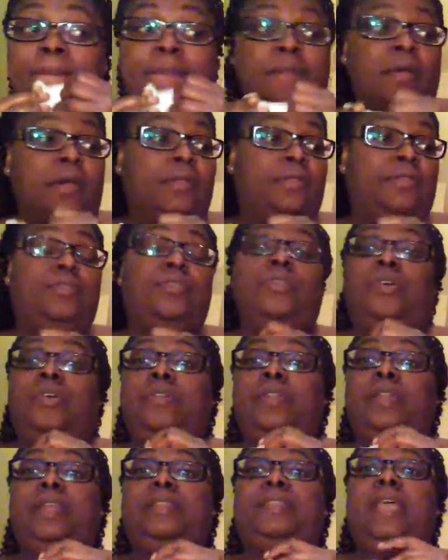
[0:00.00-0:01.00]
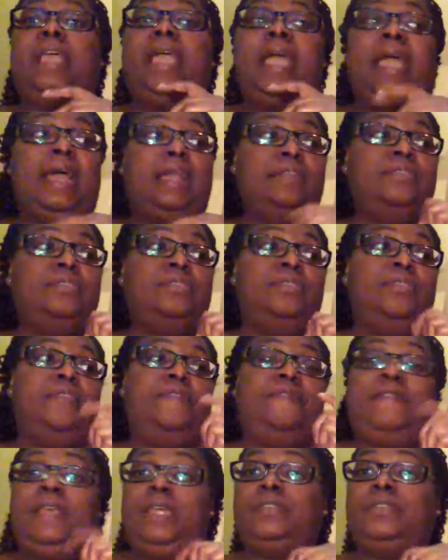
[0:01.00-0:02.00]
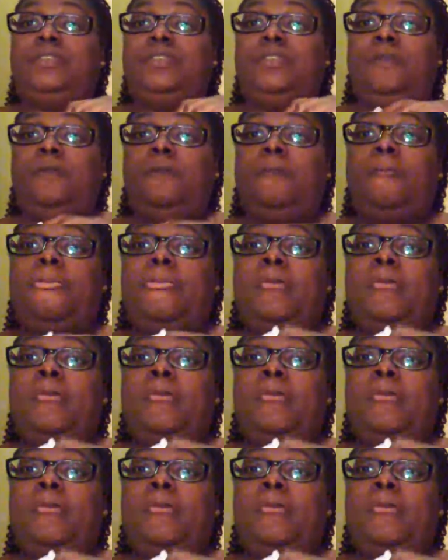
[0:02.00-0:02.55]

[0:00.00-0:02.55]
whether you're going to let their attitude affect you,